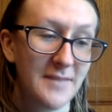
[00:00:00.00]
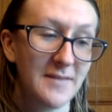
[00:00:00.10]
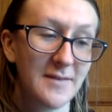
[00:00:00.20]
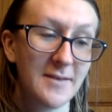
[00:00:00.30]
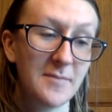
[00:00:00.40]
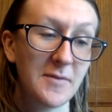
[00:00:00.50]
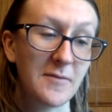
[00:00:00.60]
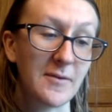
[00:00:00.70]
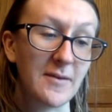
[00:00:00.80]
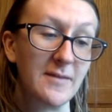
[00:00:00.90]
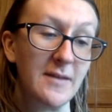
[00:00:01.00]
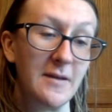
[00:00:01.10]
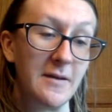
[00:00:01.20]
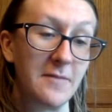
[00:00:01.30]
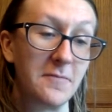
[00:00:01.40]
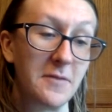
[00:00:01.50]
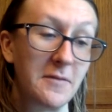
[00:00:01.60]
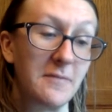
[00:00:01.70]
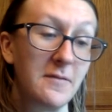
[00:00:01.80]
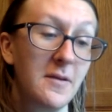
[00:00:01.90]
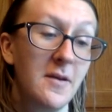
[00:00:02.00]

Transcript: It's gonna be really sad when